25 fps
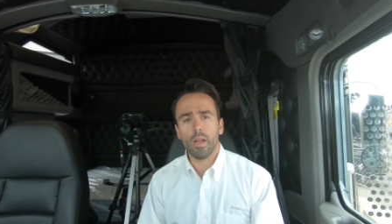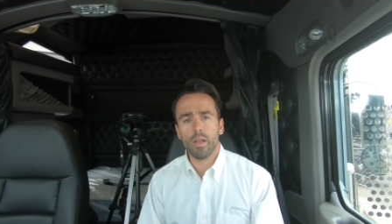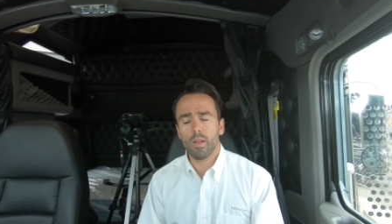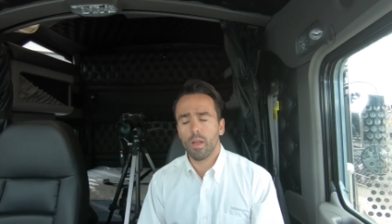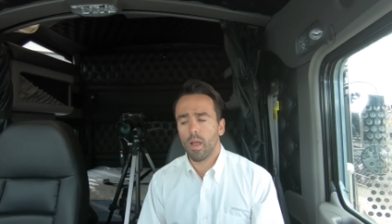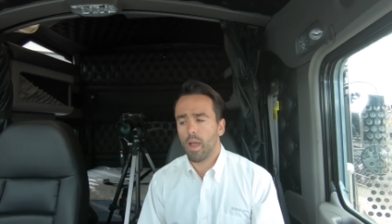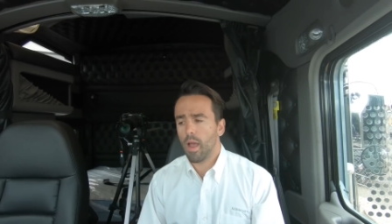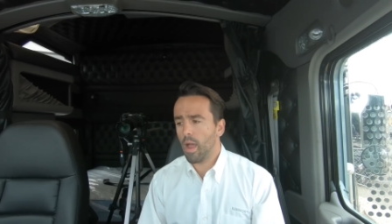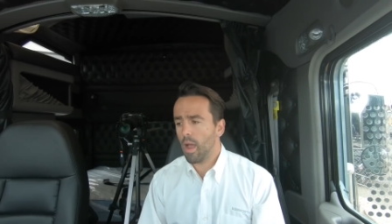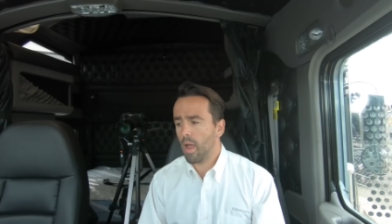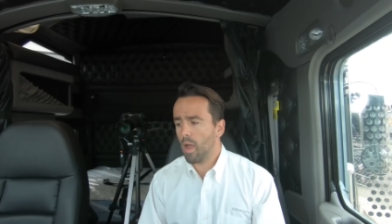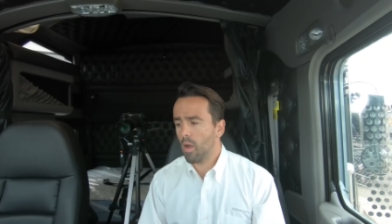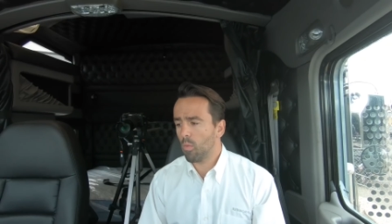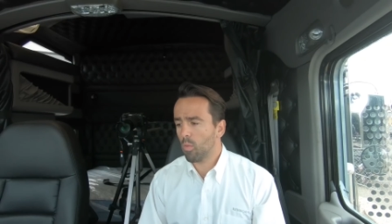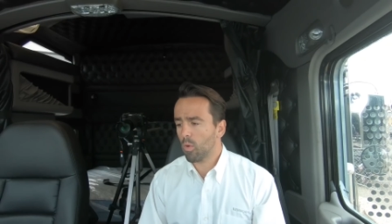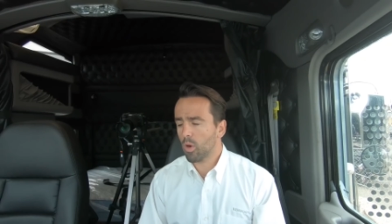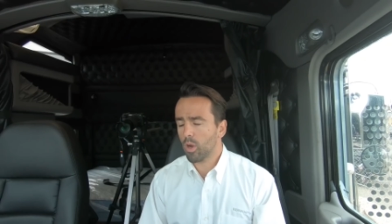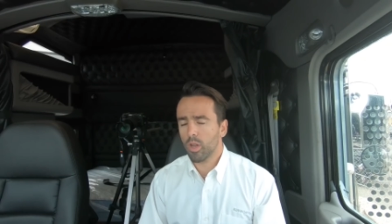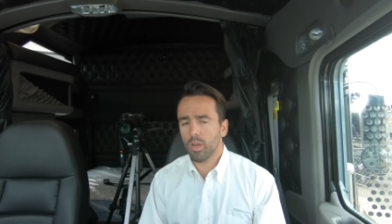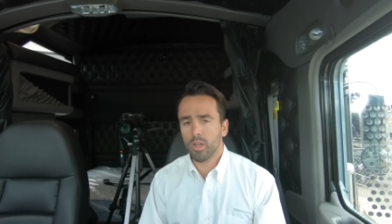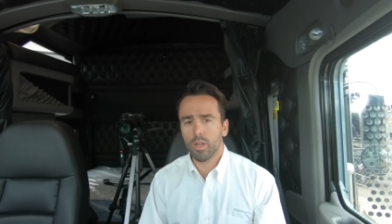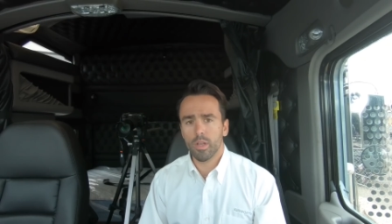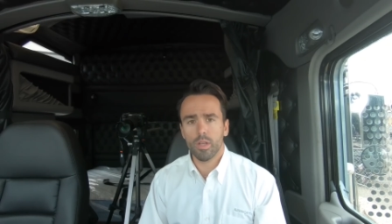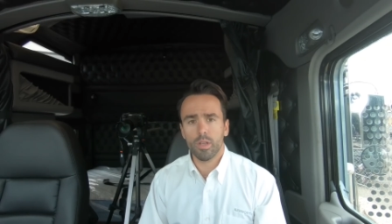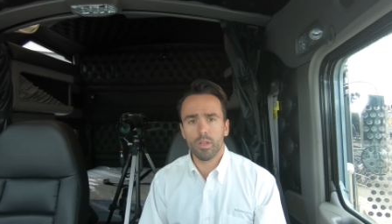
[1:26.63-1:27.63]
We're
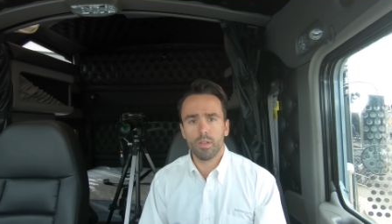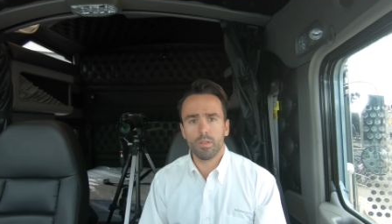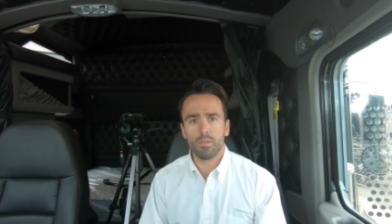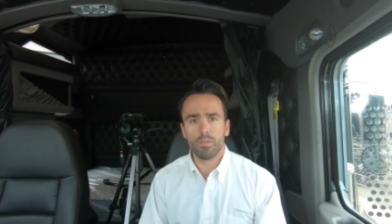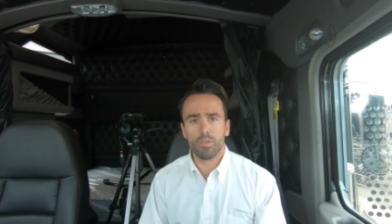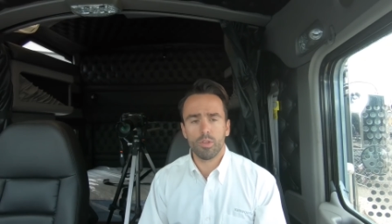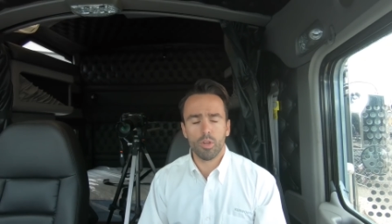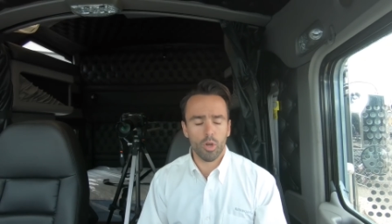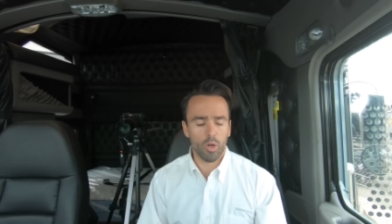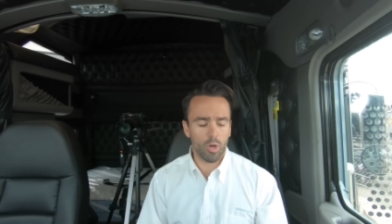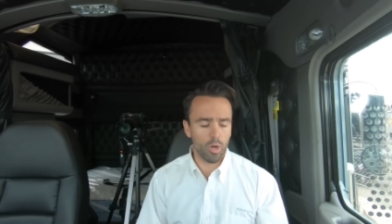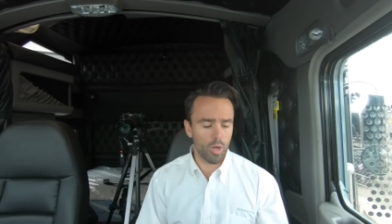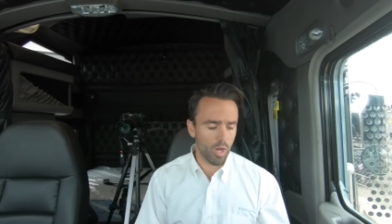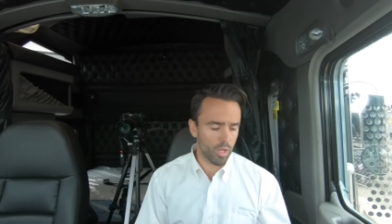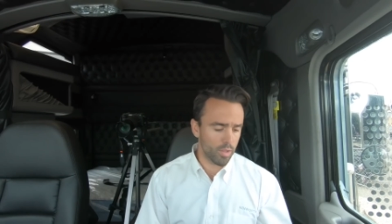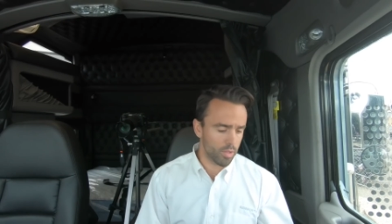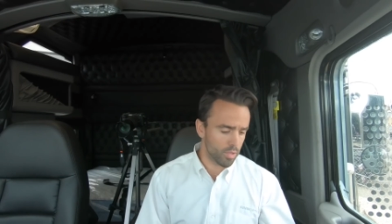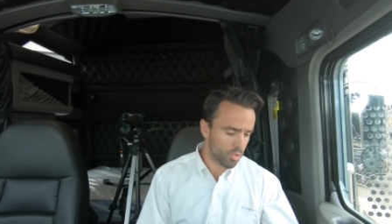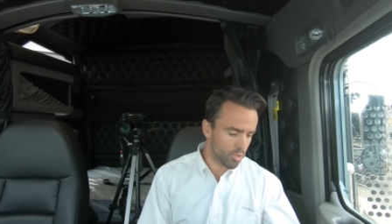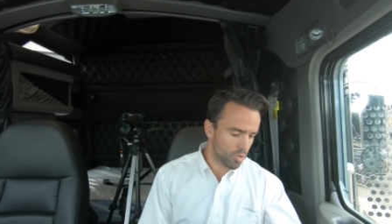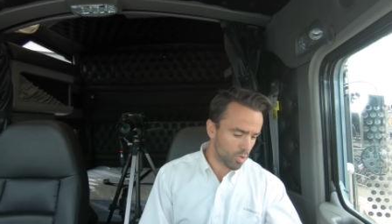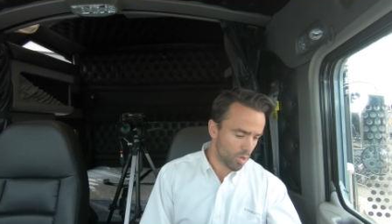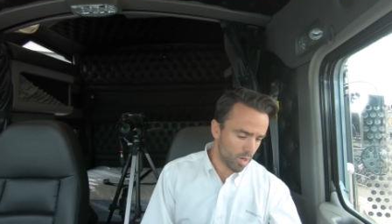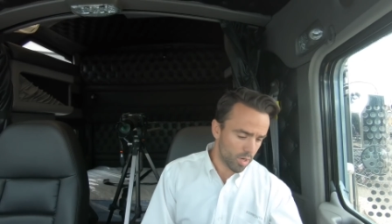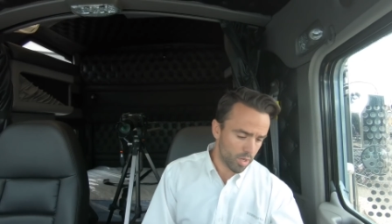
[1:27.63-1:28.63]
going to turn on the
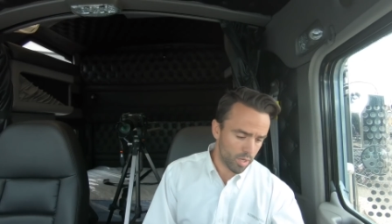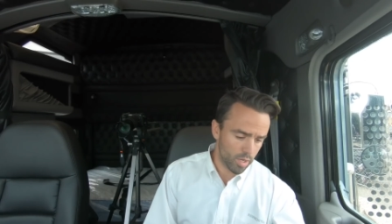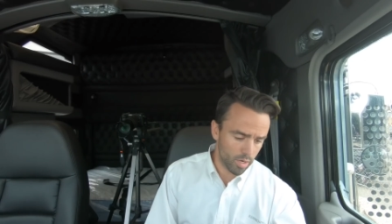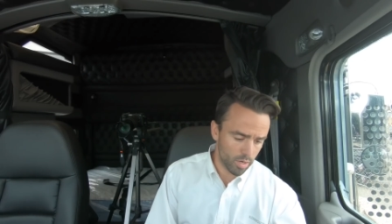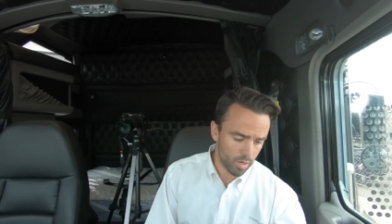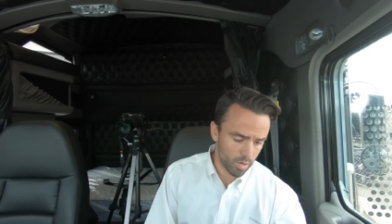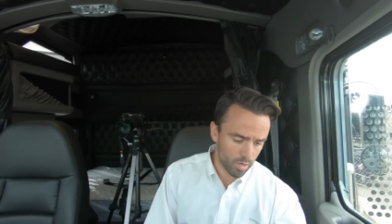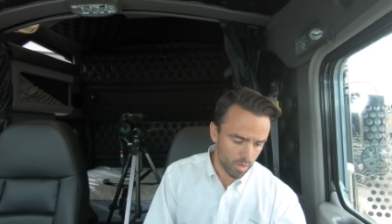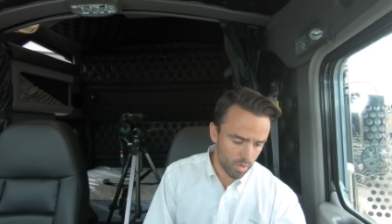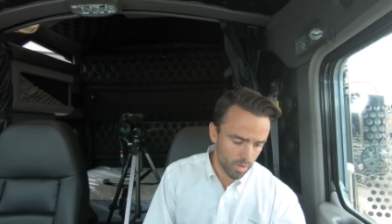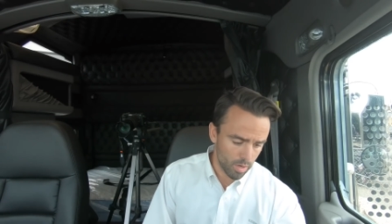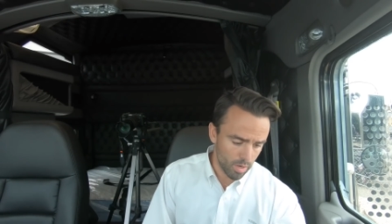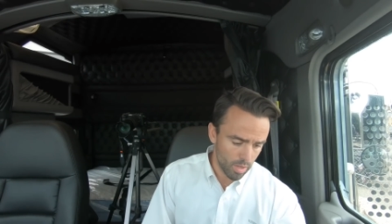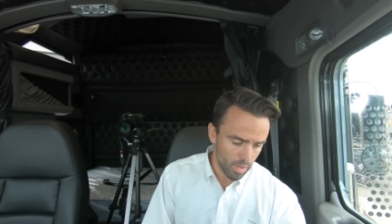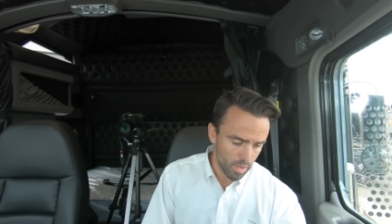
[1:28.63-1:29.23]
truck here